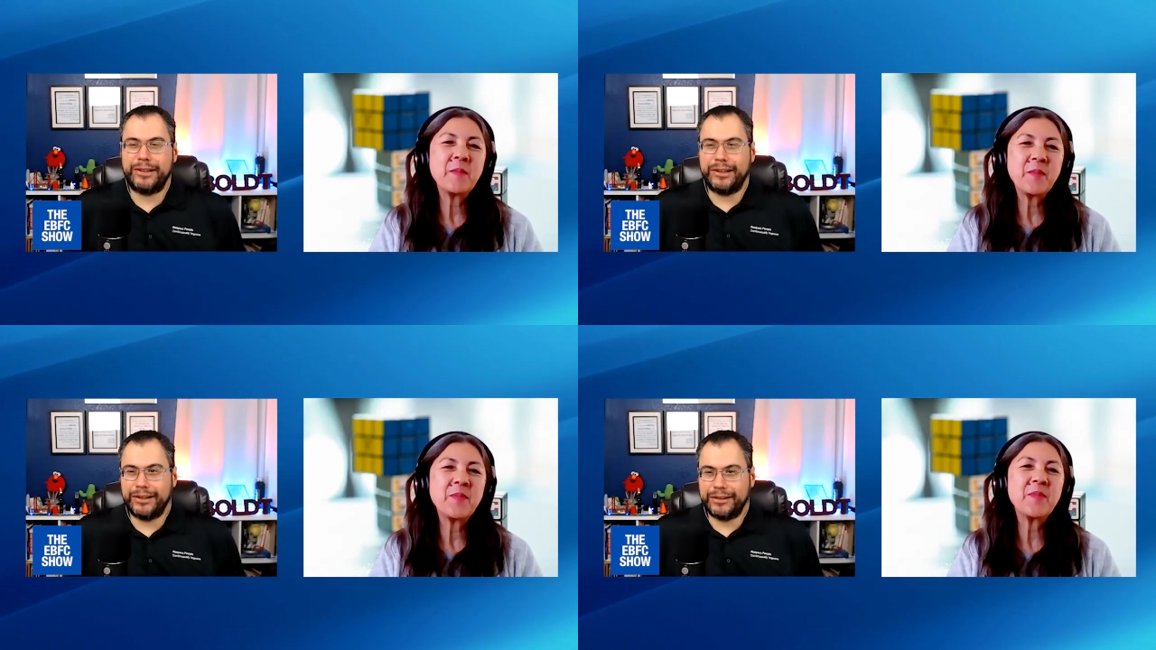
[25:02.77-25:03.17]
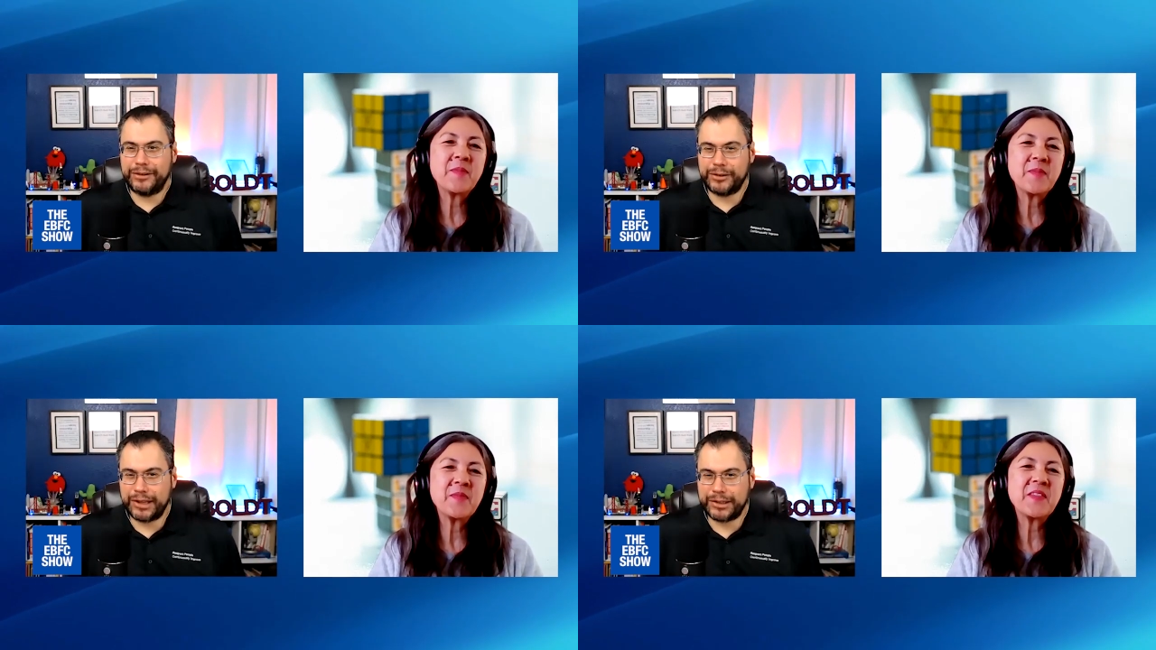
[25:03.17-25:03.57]
Speaker 1: Uh,
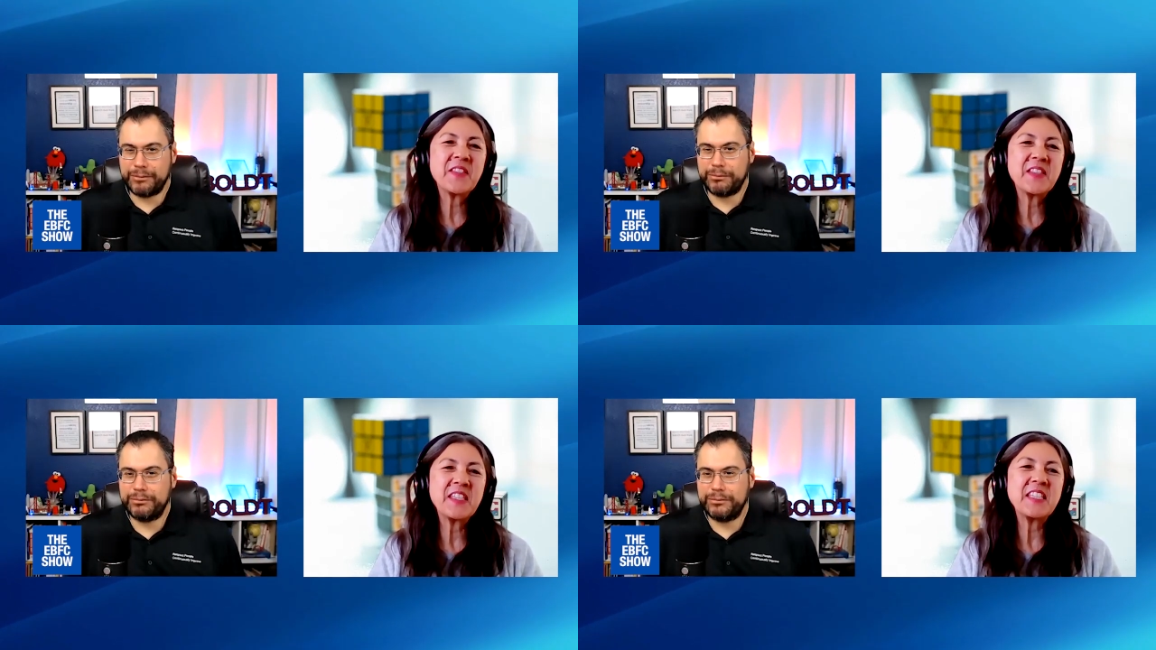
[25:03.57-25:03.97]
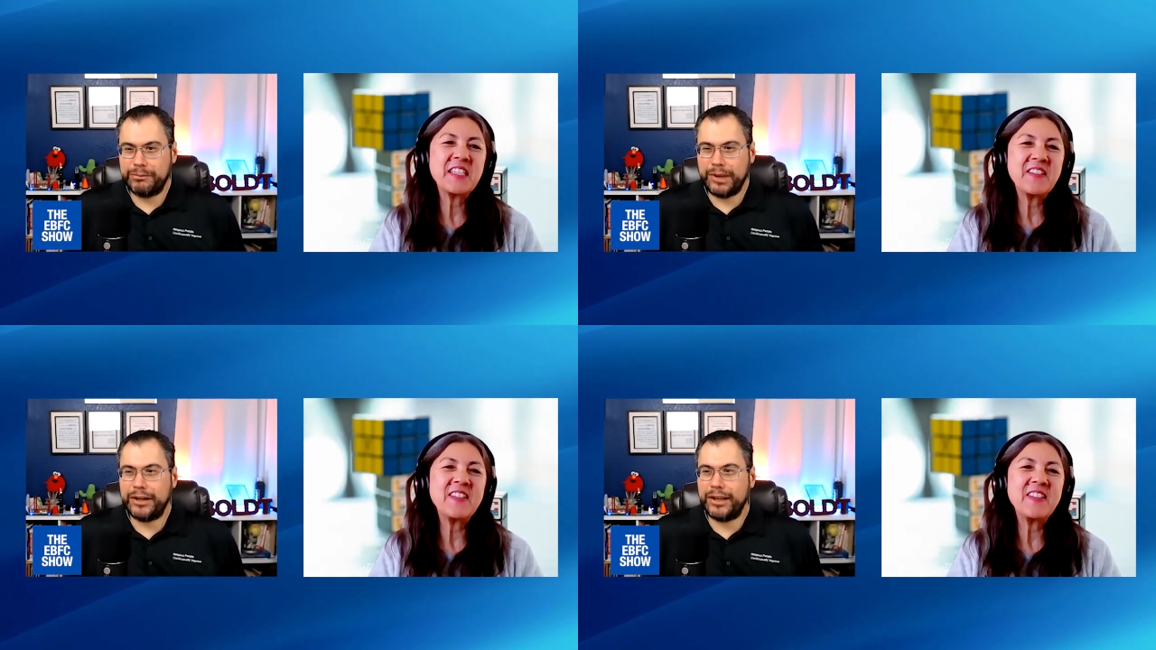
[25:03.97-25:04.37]
like some
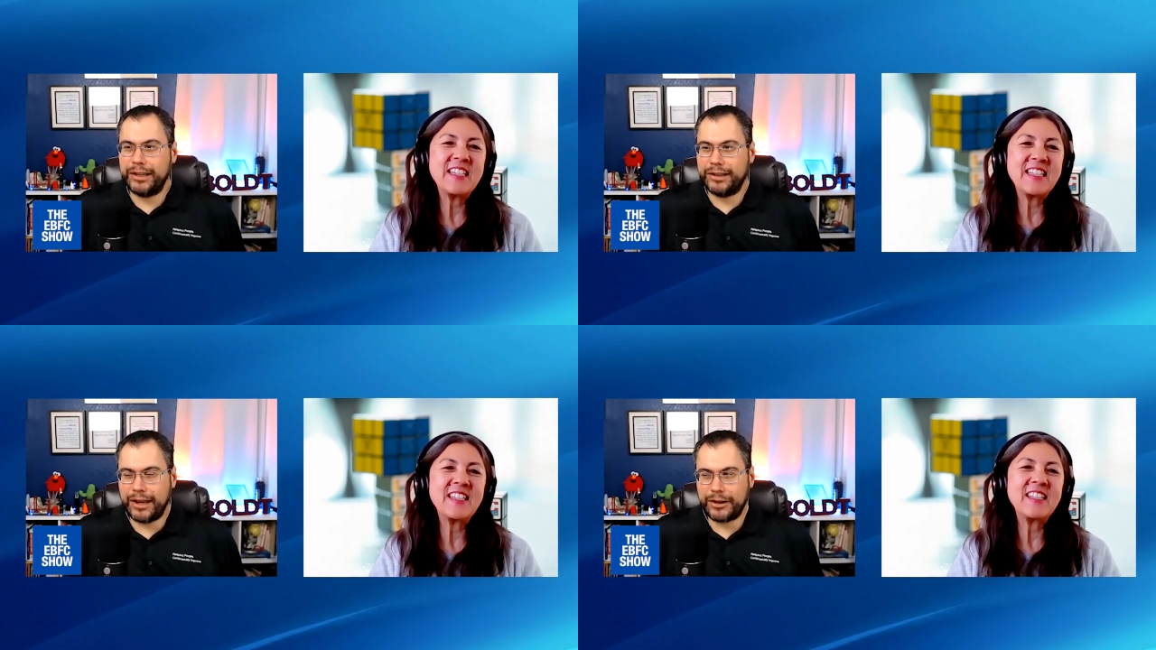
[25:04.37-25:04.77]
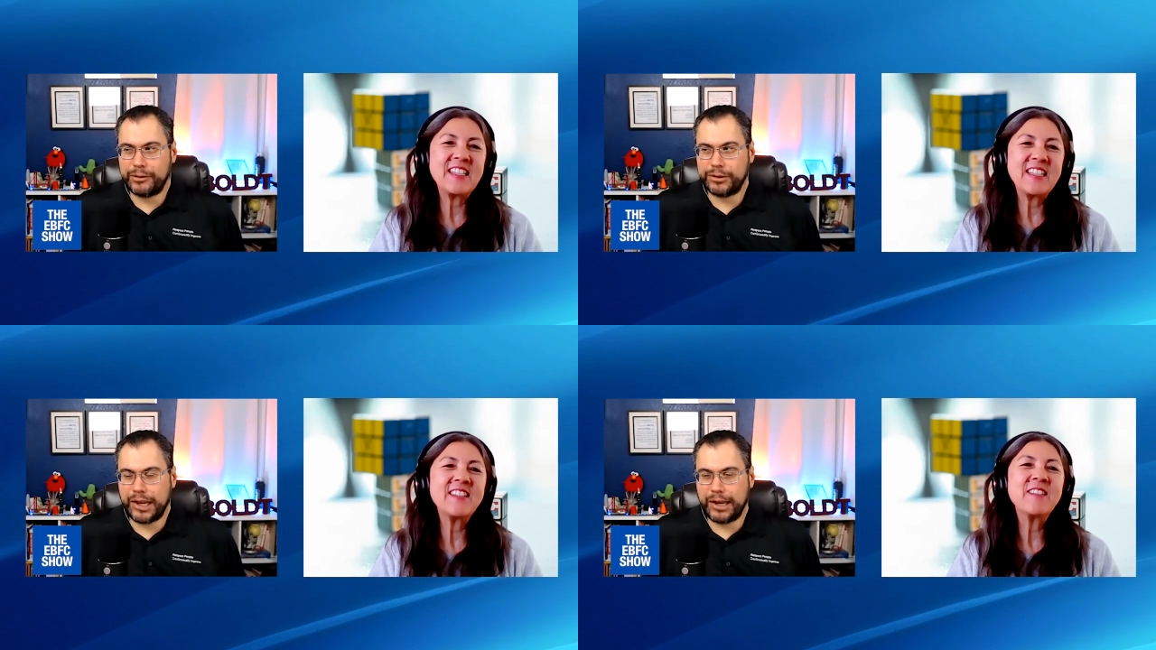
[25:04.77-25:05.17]
birria taco
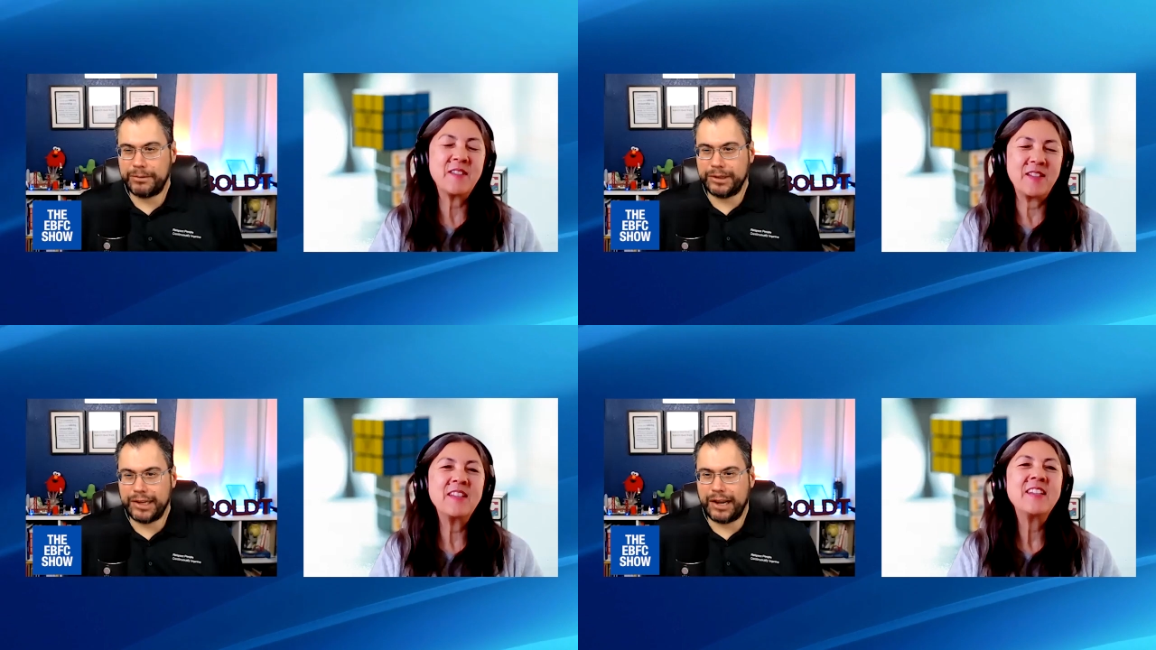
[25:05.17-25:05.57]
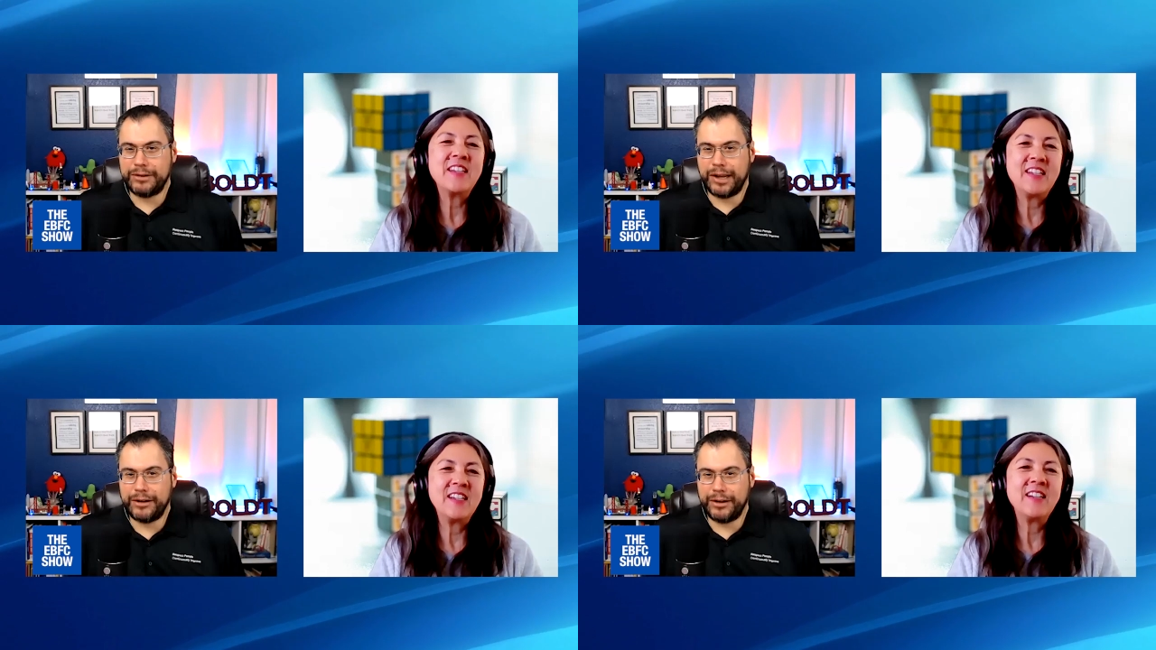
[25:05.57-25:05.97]
shop in
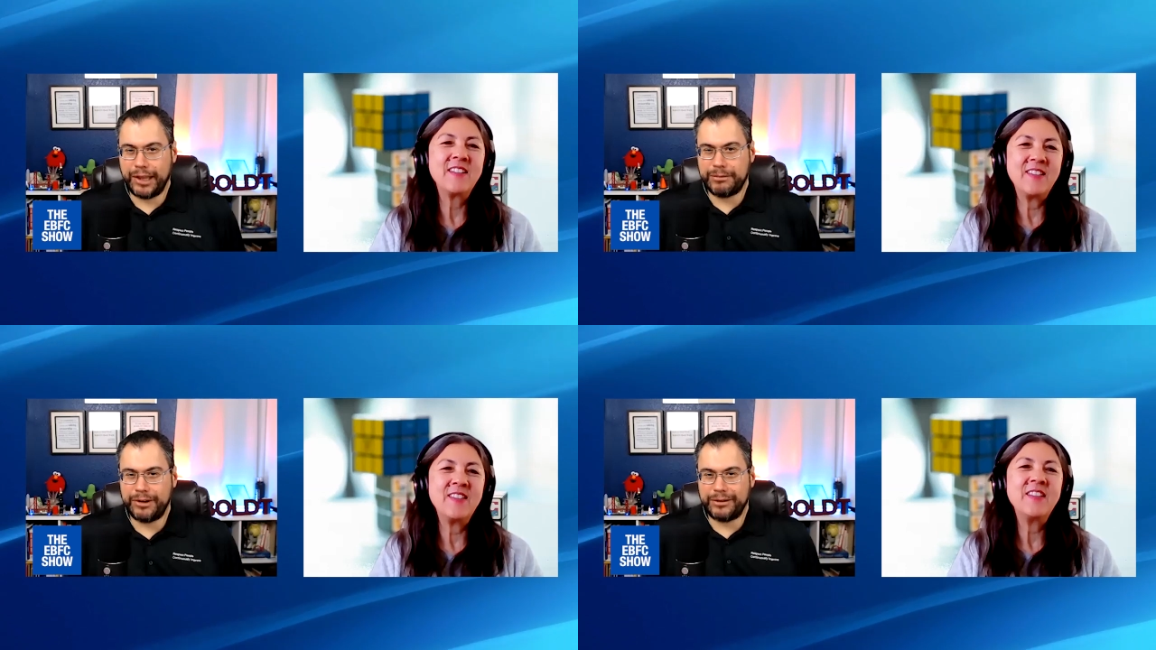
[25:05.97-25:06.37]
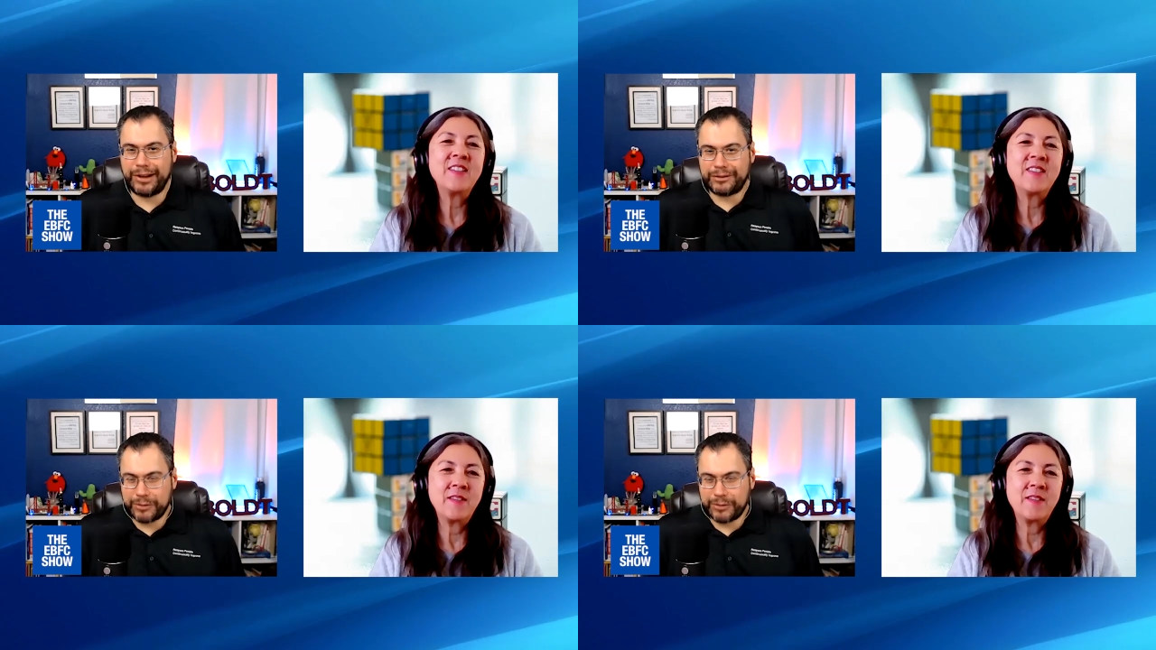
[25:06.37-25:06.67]
downtown LA, but uh,